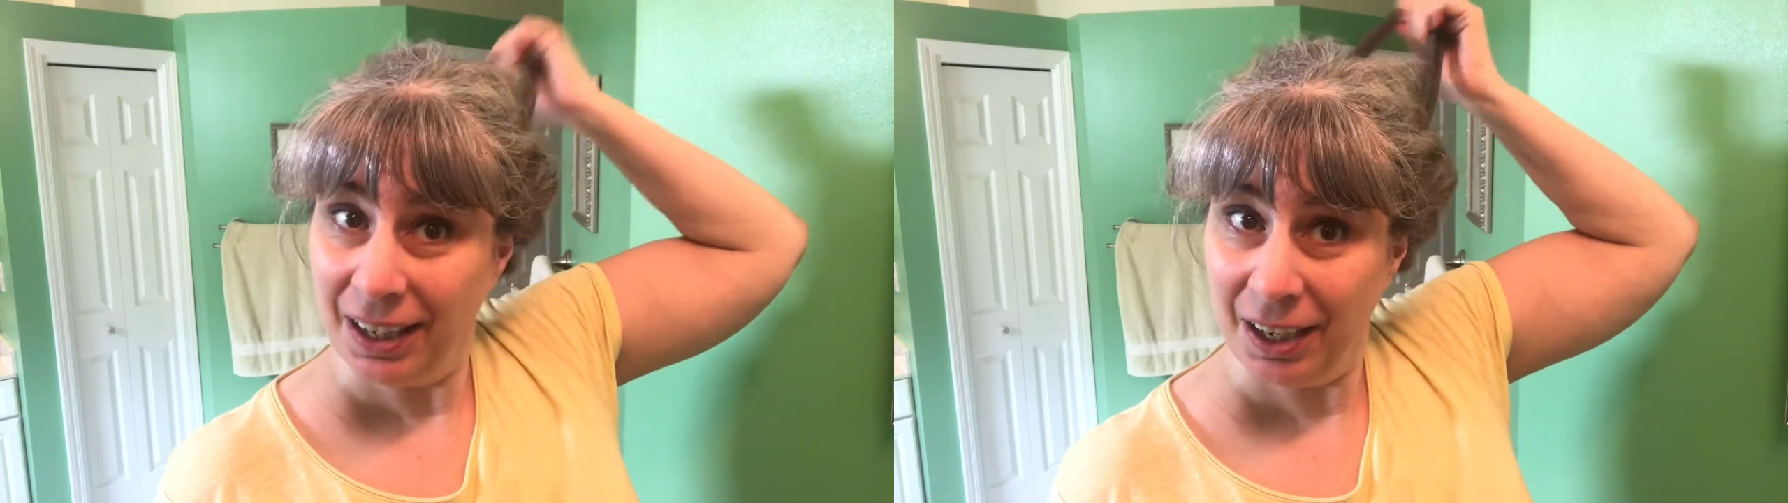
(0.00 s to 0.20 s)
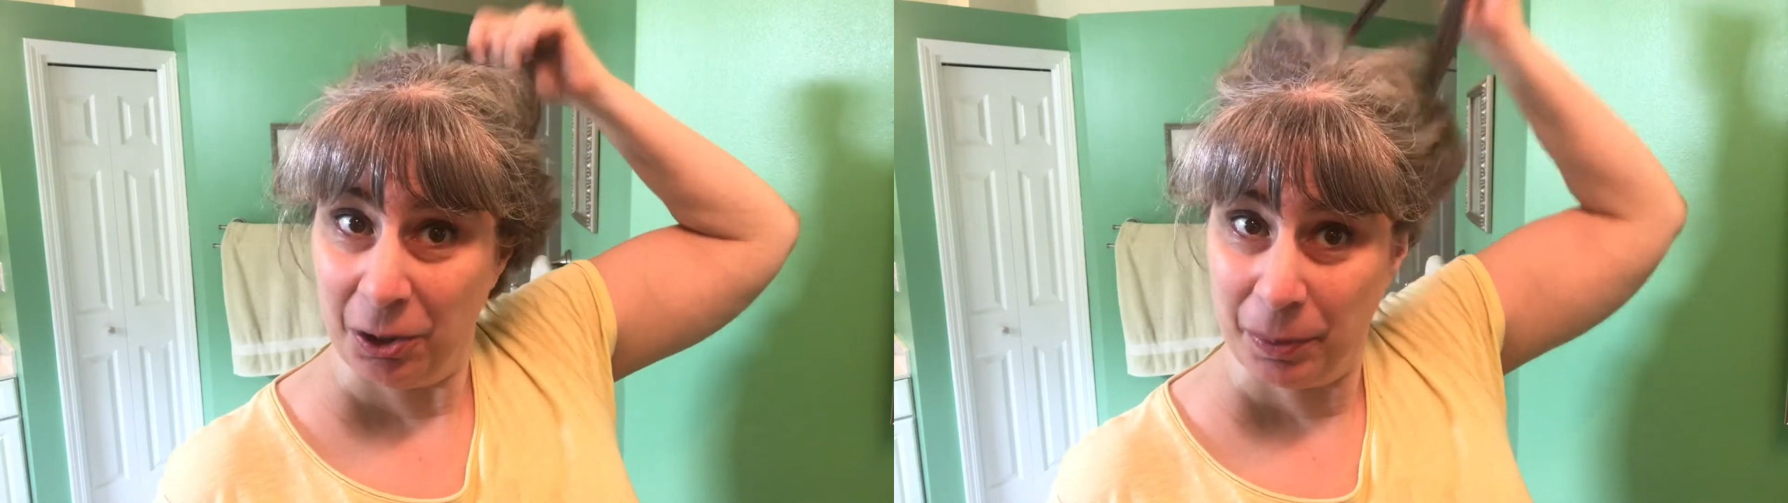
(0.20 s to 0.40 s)

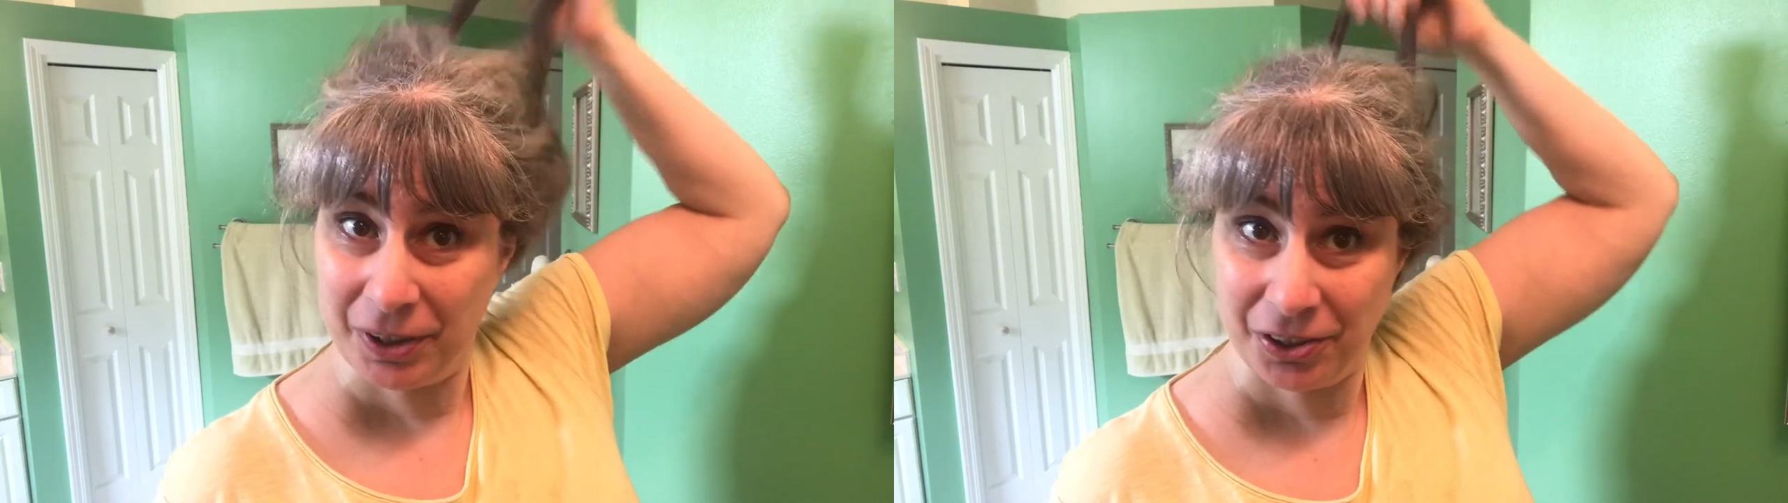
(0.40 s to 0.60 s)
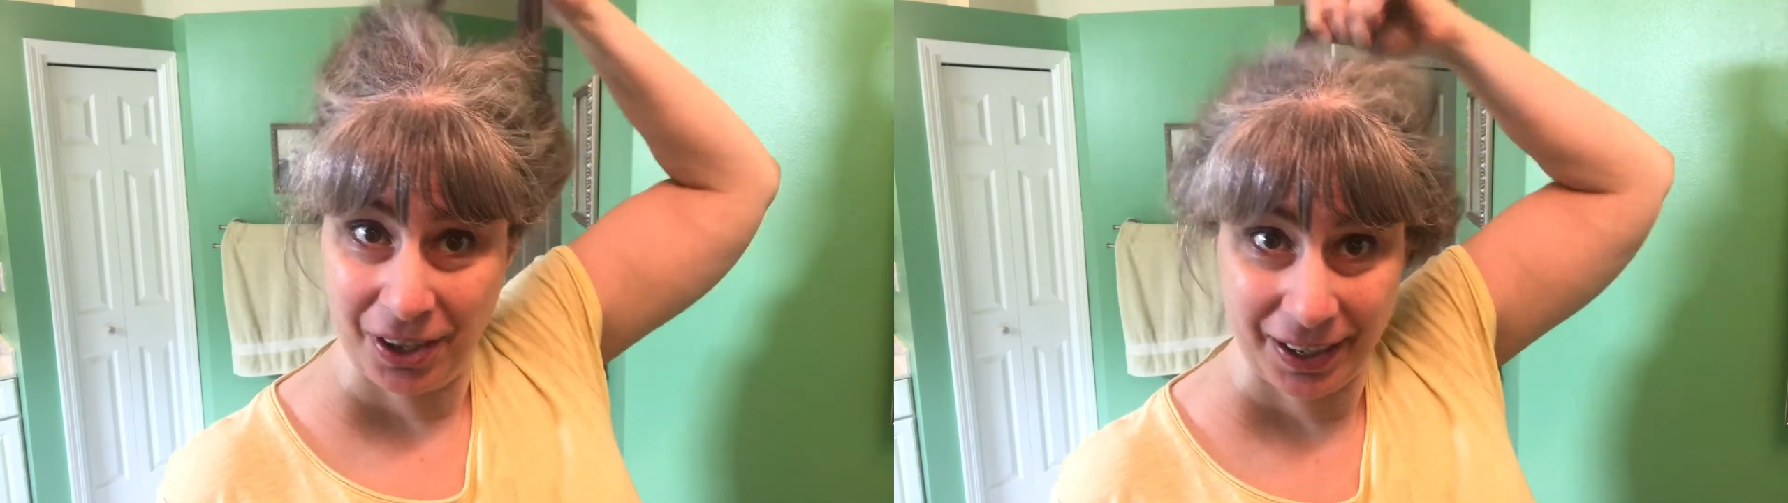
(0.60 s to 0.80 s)
I hope
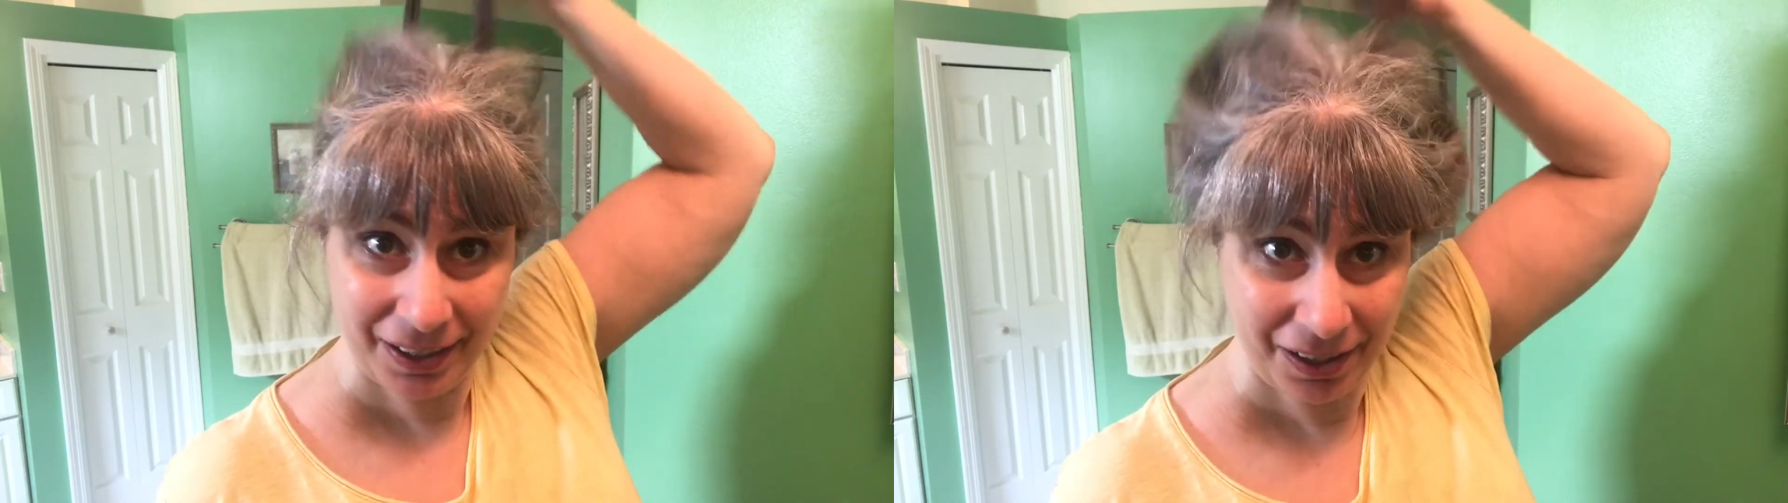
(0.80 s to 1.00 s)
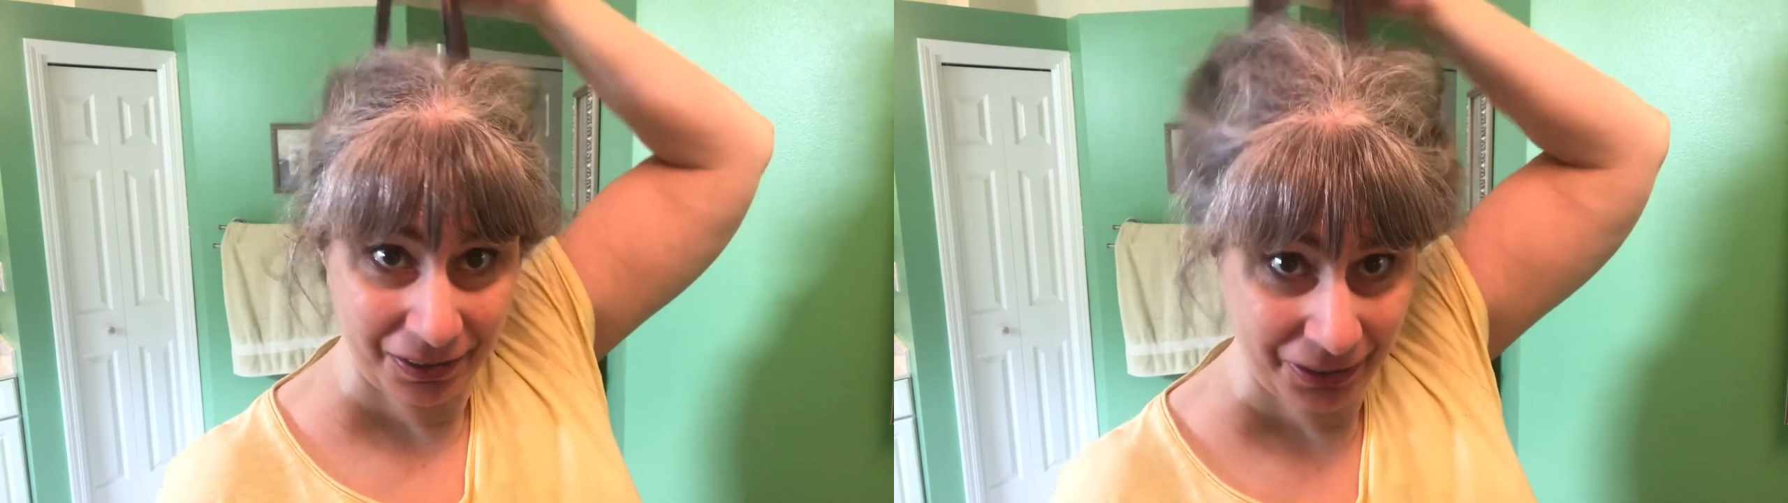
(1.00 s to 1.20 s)
it's dry
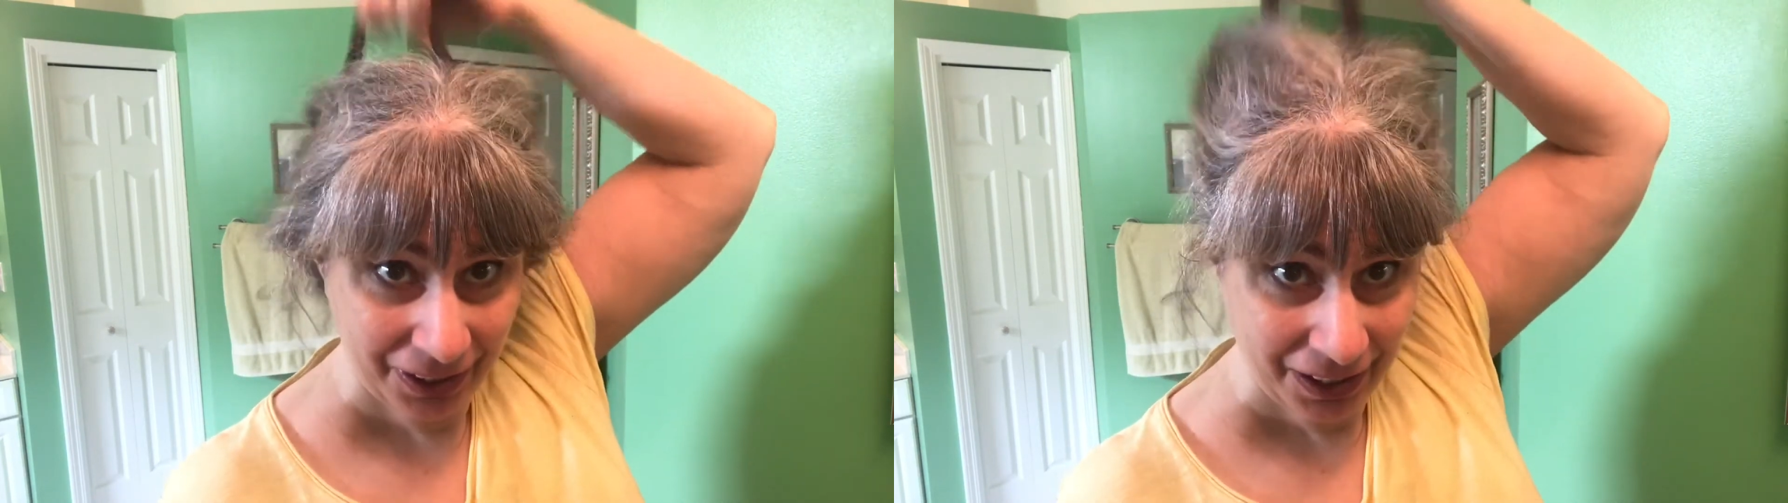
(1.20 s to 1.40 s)
enough.